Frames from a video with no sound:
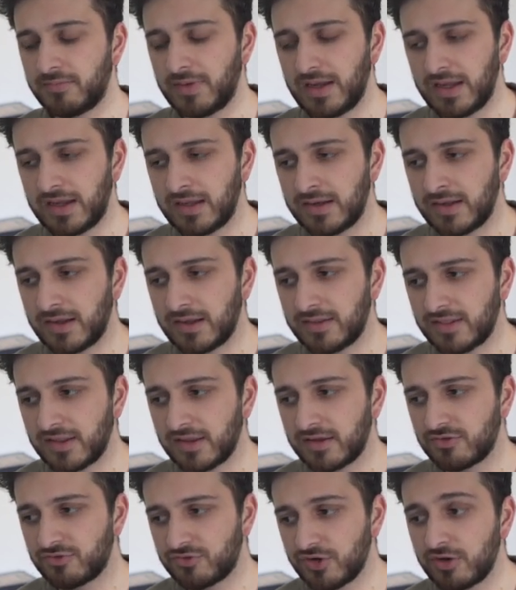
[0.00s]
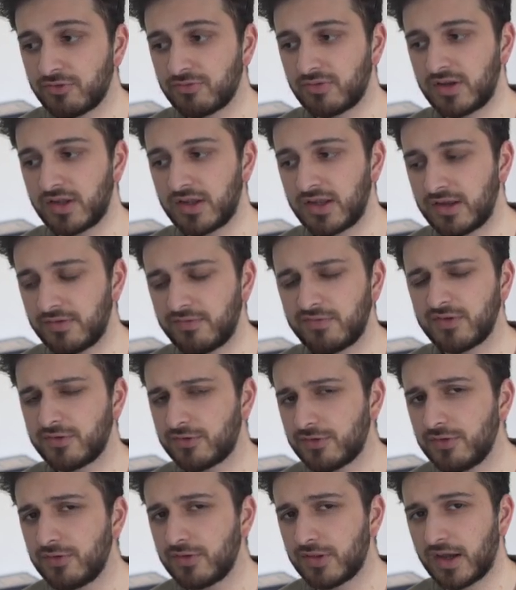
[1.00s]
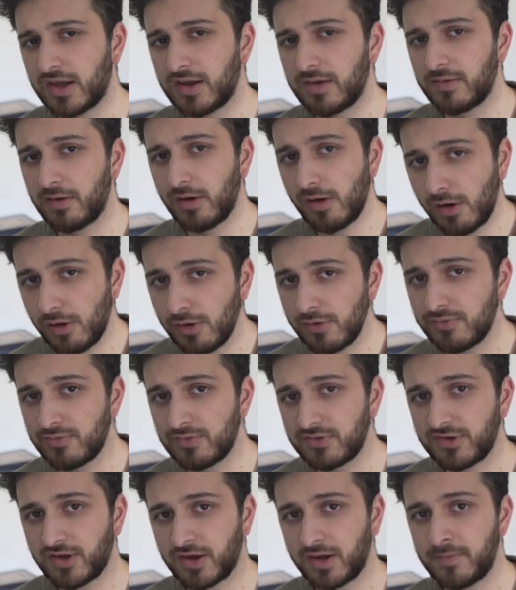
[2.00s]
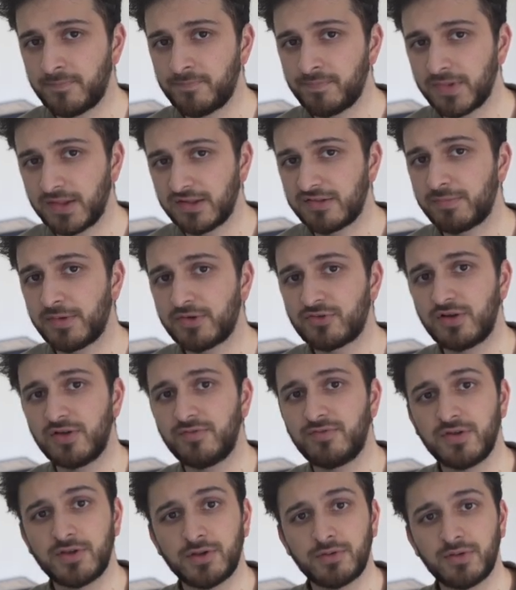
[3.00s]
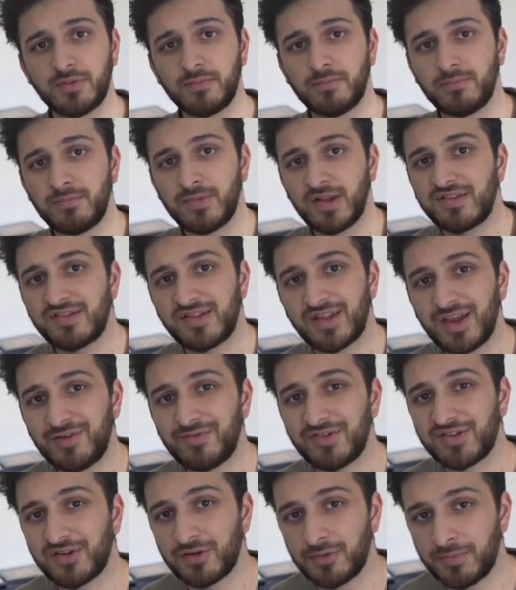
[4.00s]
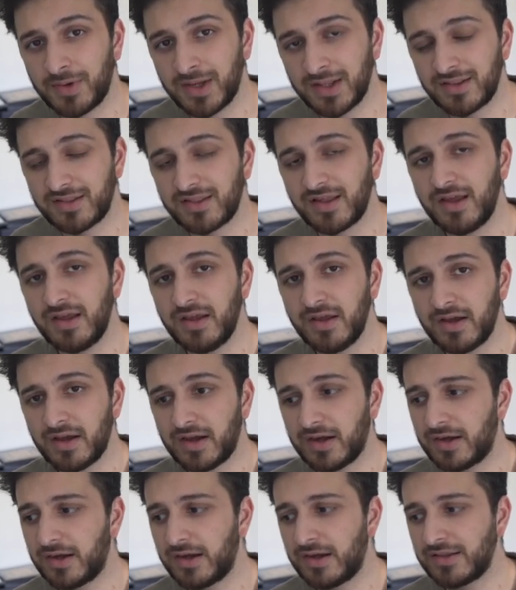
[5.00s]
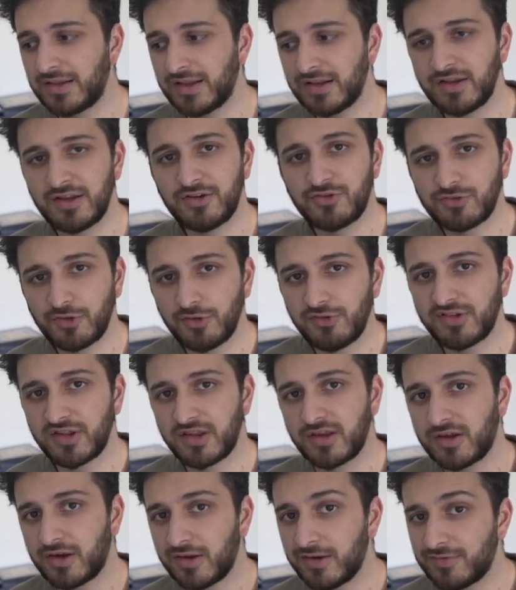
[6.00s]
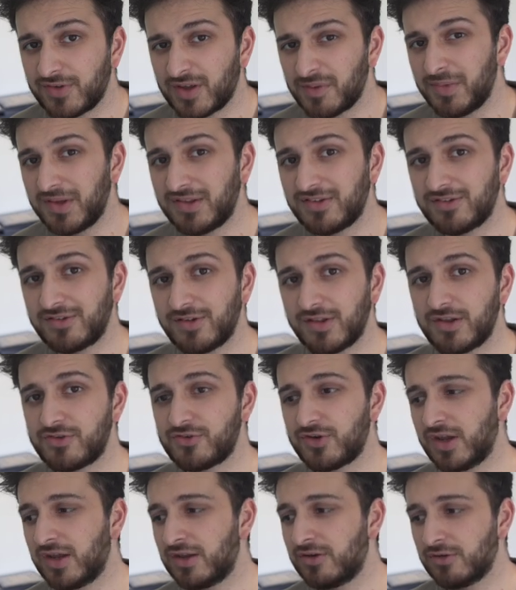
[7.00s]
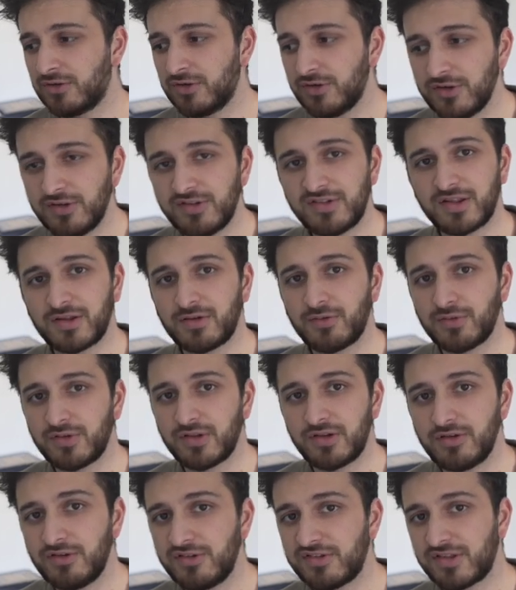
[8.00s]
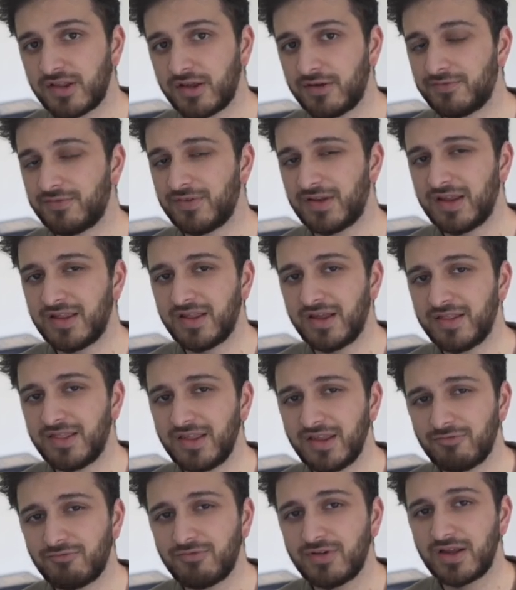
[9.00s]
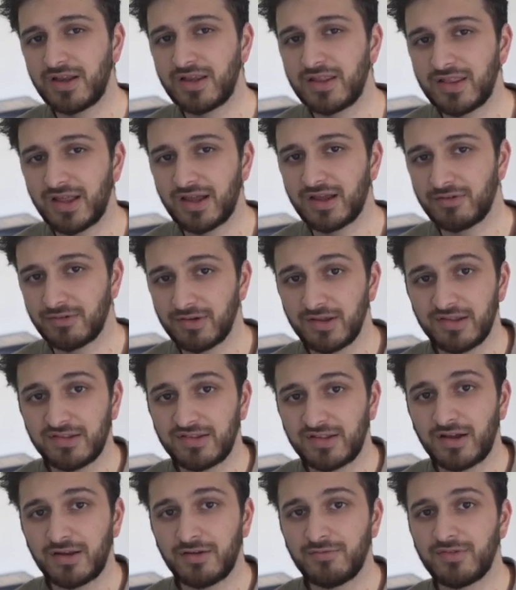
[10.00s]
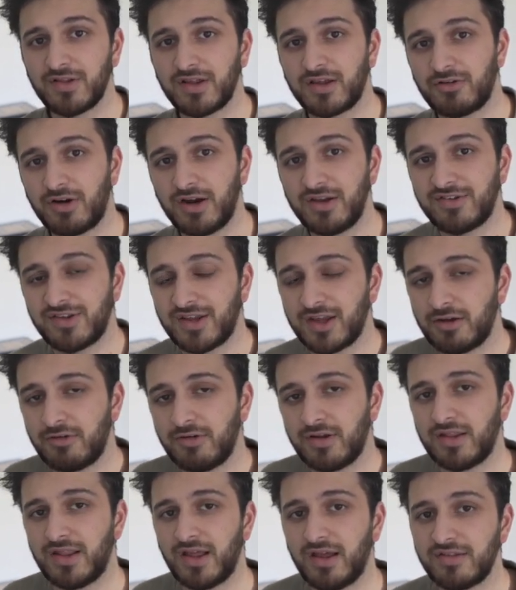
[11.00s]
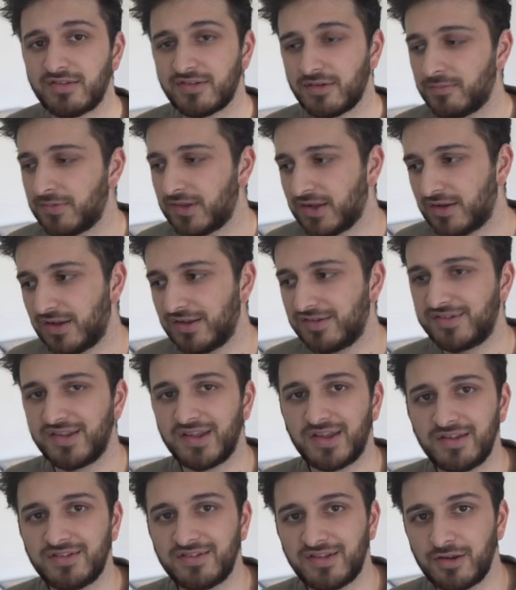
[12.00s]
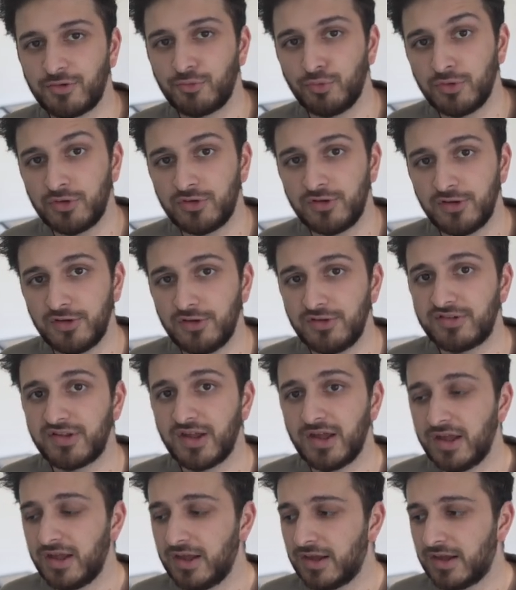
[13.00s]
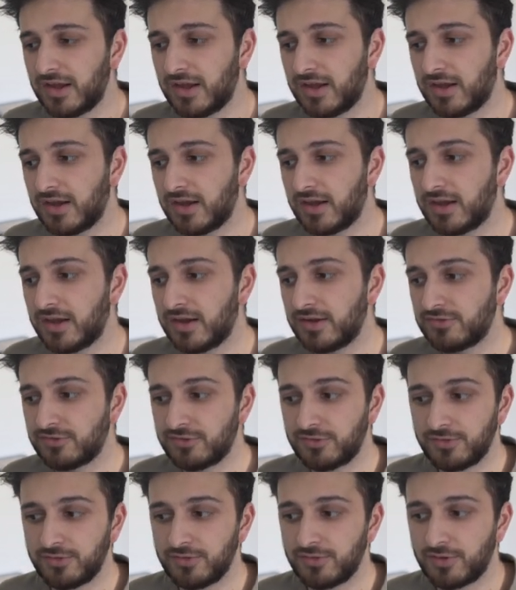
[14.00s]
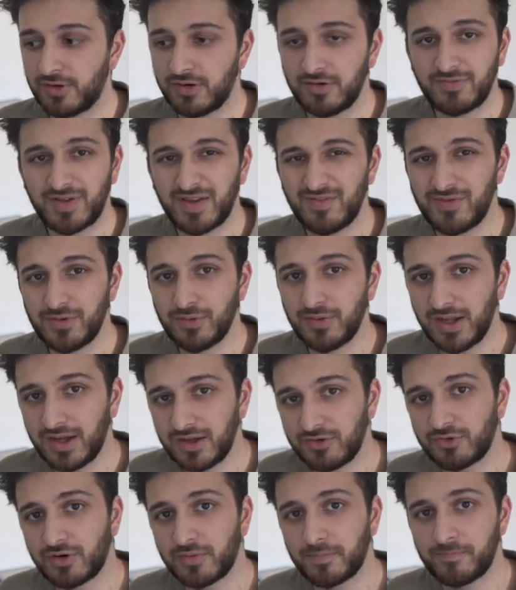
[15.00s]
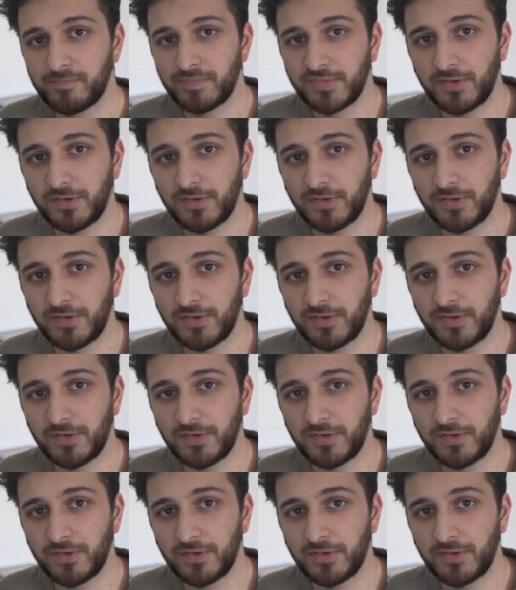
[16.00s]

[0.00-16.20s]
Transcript: and I think generally if you do that over time, especially if you do it, let's say, every single month, then it shows that you're kind of committed to the chain, you're using all the new stuff, and I think really that is kind of the criteria that something like zkSync would use to kind of give you an airdrop.